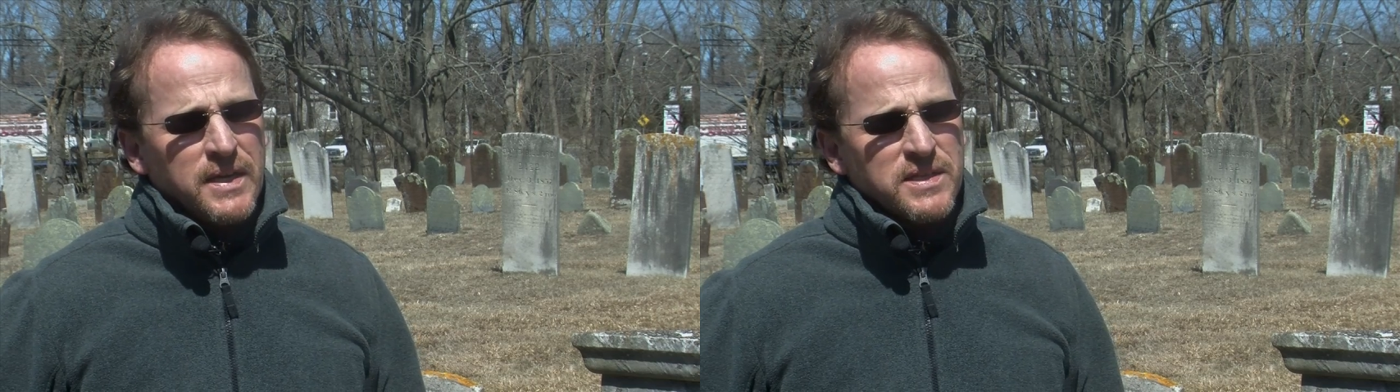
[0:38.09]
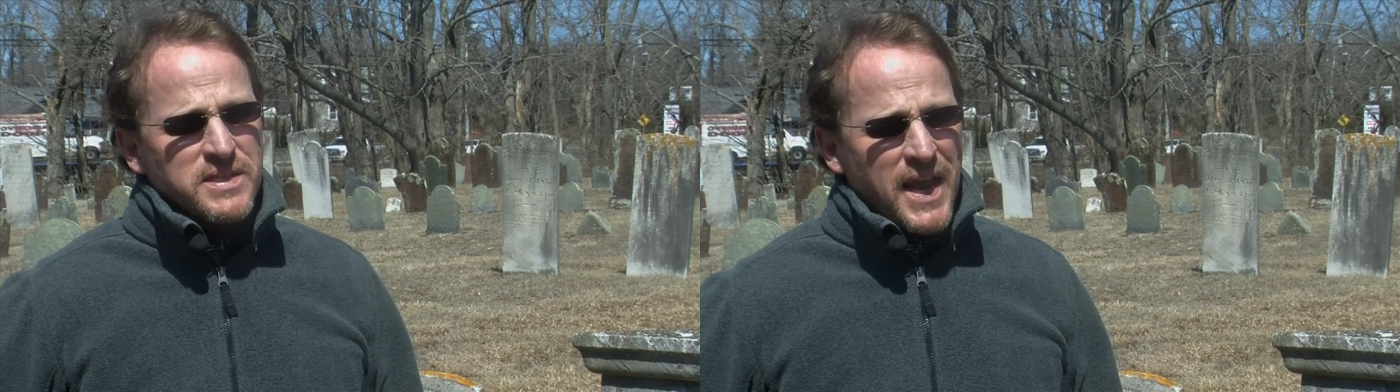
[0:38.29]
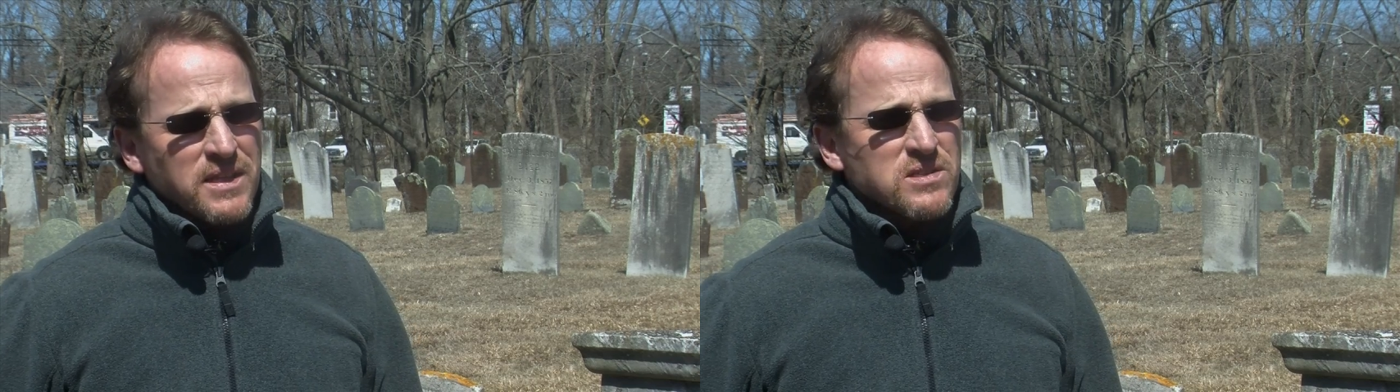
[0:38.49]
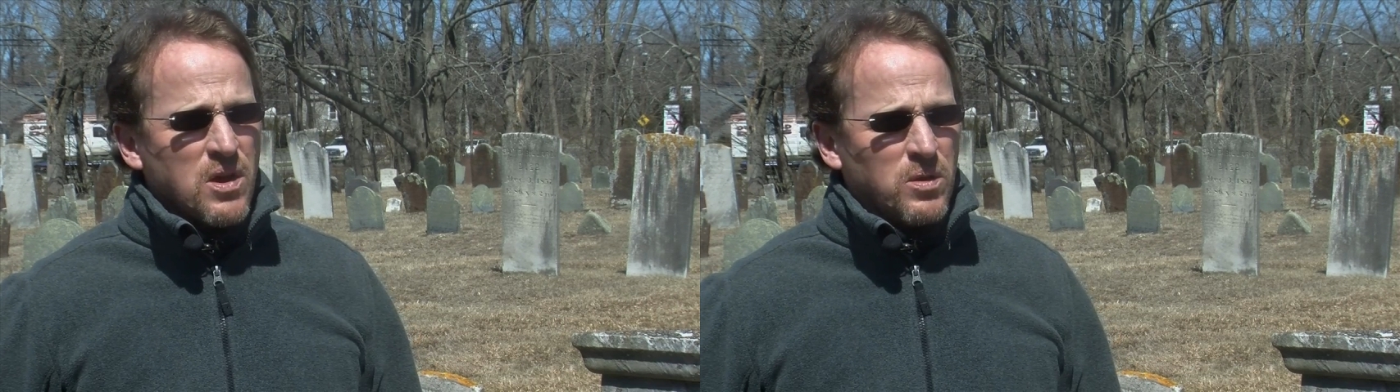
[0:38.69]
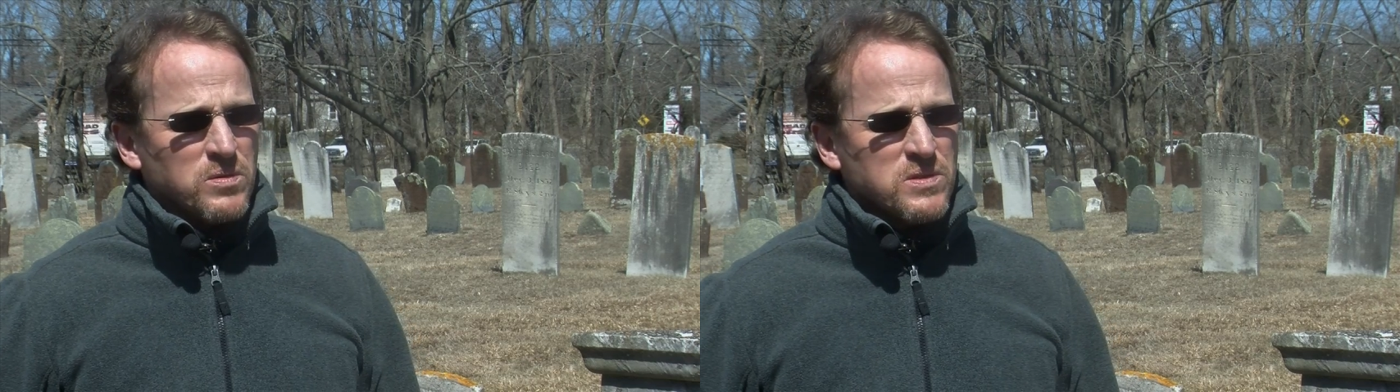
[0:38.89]

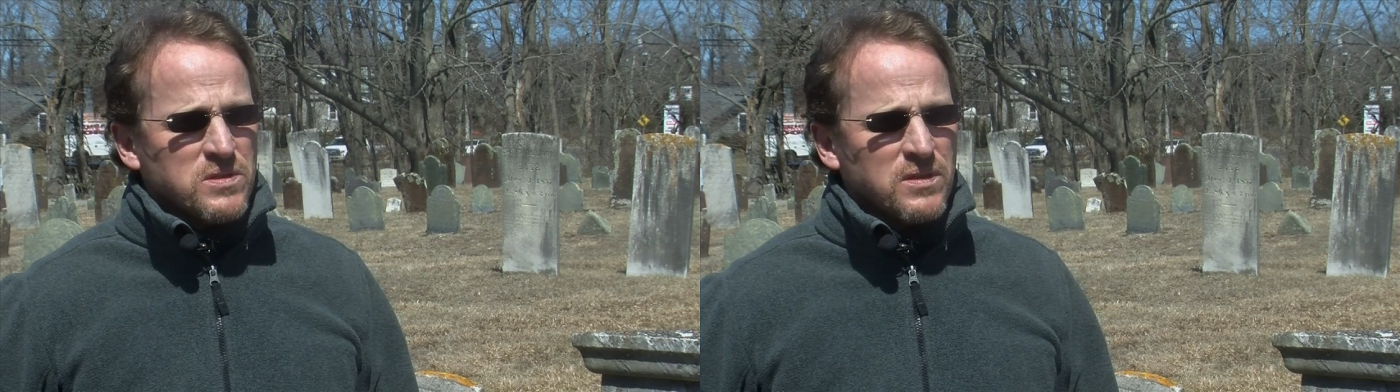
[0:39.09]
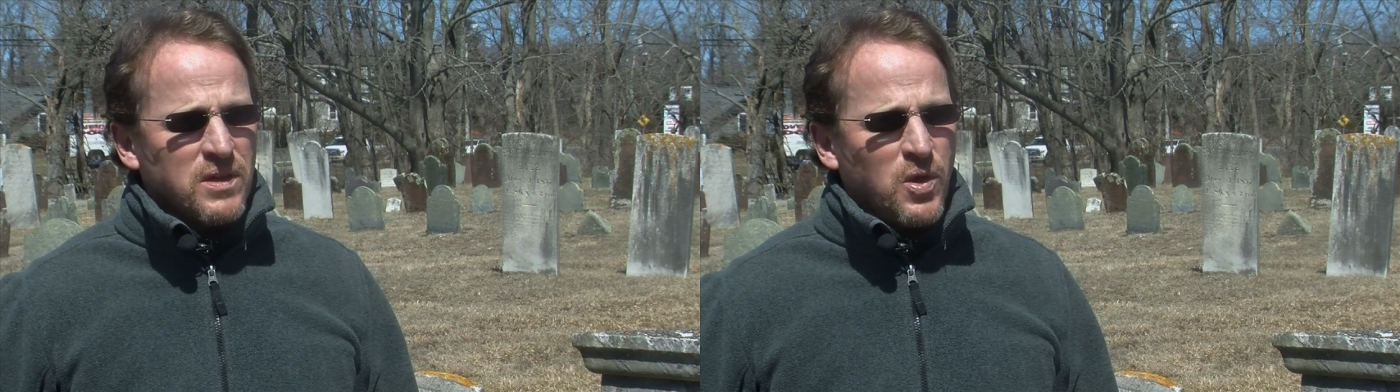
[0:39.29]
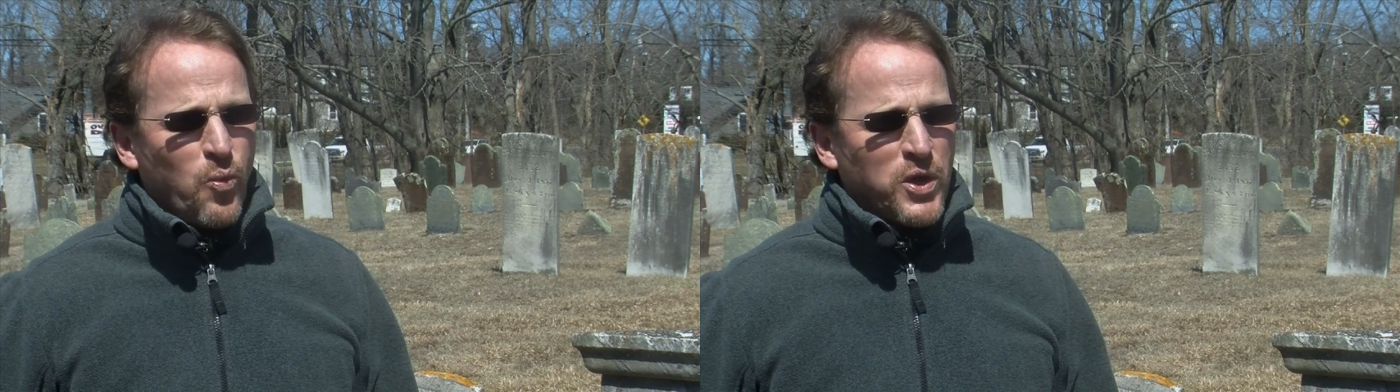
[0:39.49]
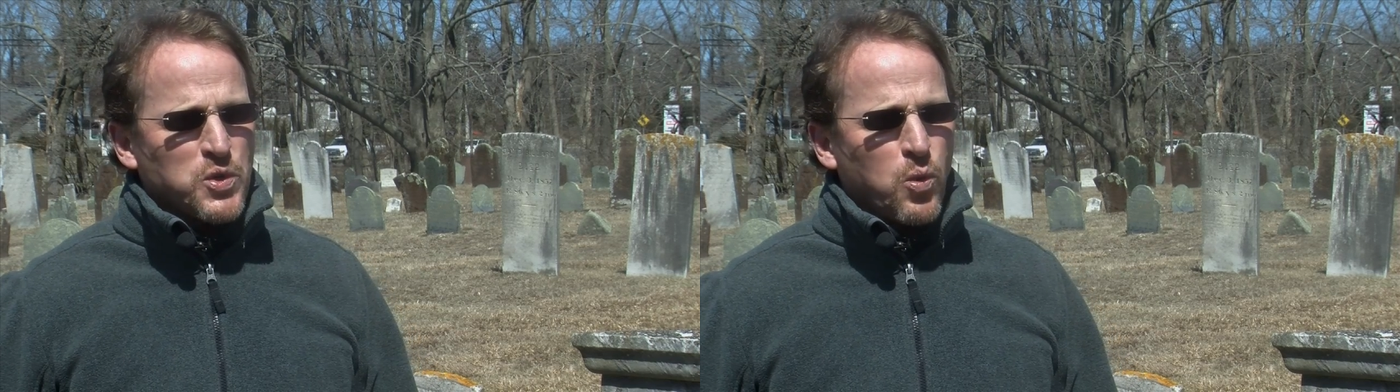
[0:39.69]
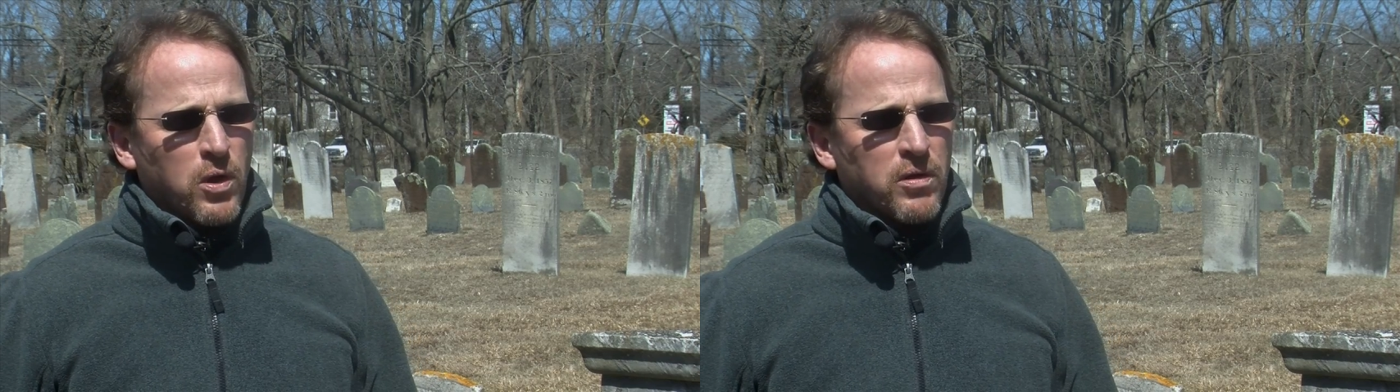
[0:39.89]
Sandstones,
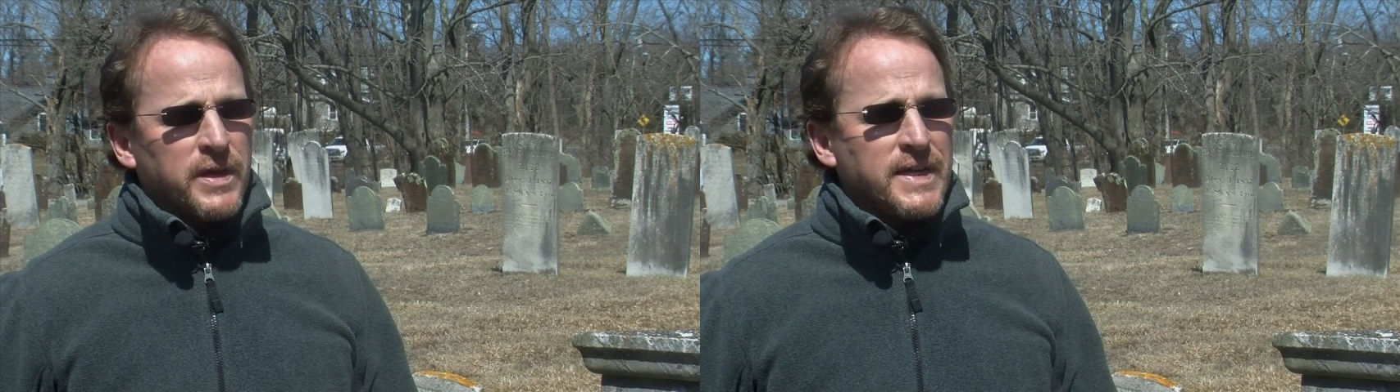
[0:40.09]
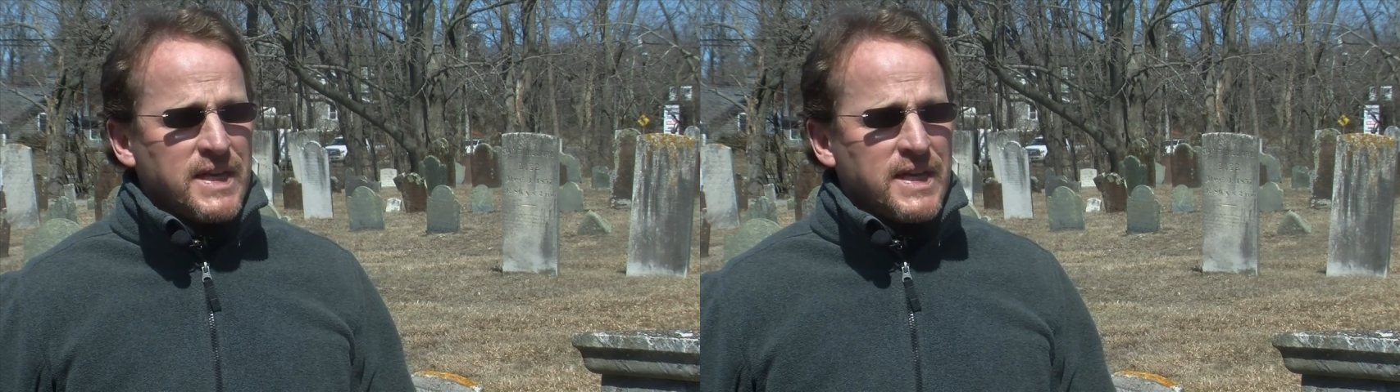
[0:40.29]
which were an